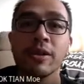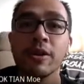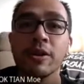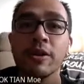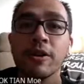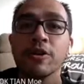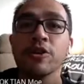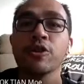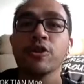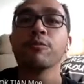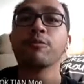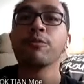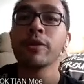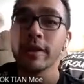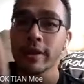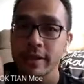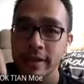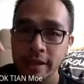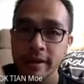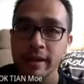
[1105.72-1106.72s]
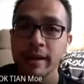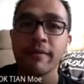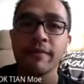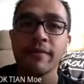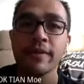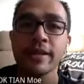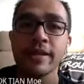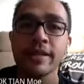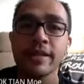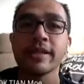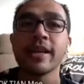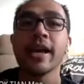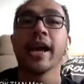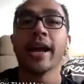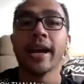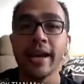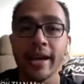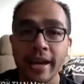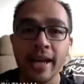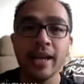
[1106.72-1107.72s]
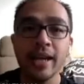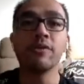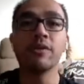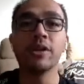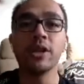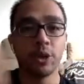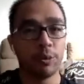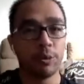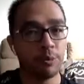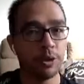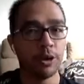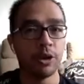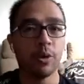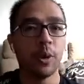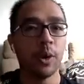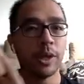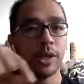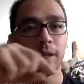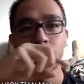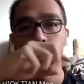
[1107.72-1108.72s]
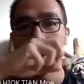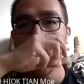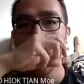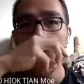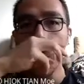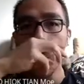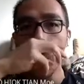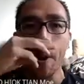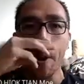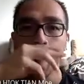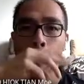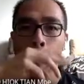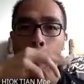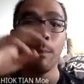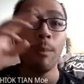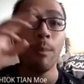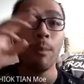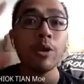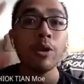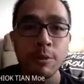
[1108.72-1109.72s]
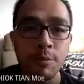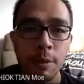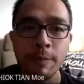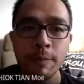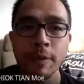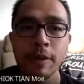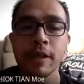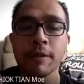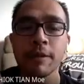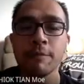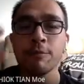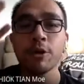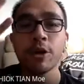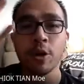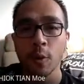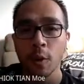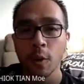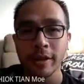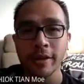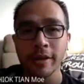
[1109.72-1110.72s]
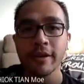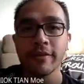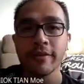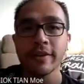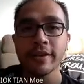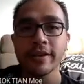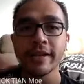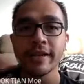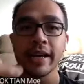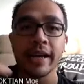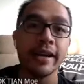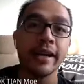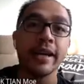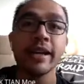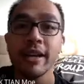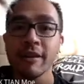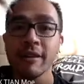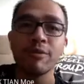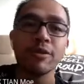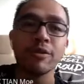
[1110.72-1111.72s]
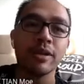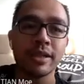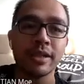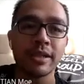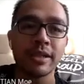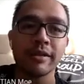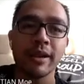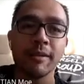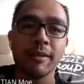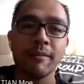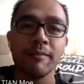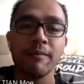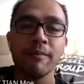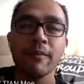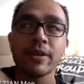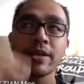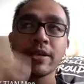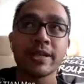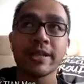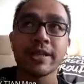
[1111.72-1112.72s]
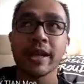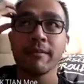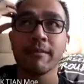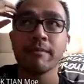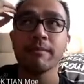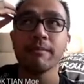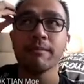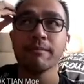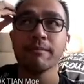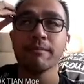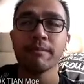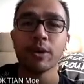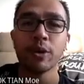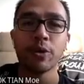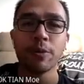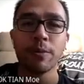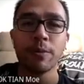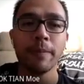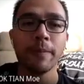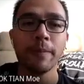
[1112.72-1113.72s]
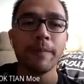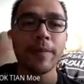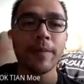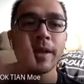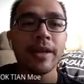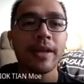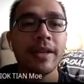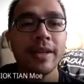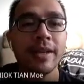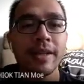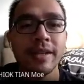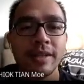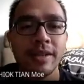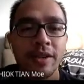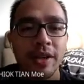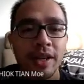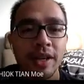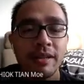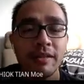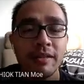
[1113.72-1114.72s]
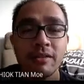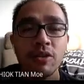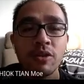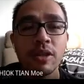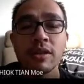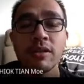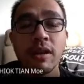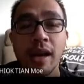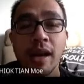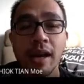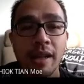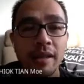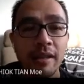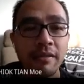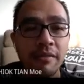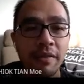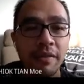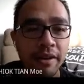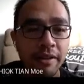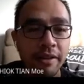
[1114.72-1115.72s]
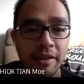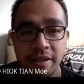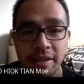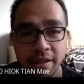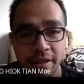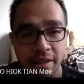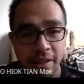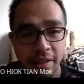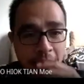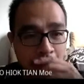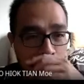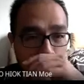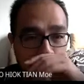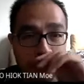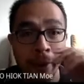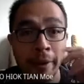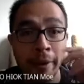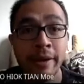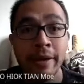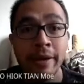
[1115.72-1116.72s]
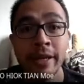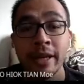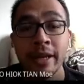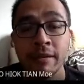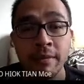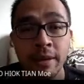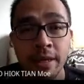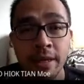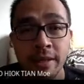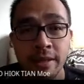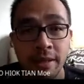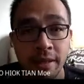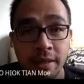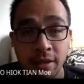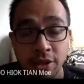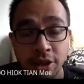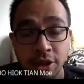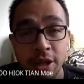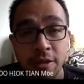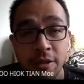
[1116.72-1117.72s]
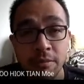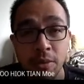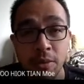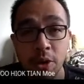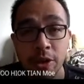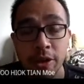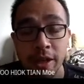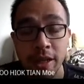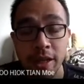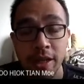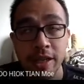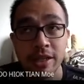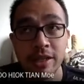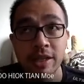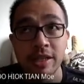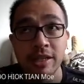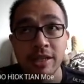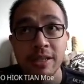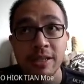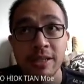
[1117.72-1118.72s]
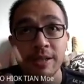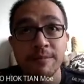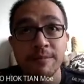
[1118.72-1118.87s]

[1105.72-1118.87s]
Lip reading: You put the syrup first and then only you put the water. Most people, they put the water first and then they put the syrup, which is like boom. Okay, so this one I learned very recently. Apparently, it makes the drink more delicious.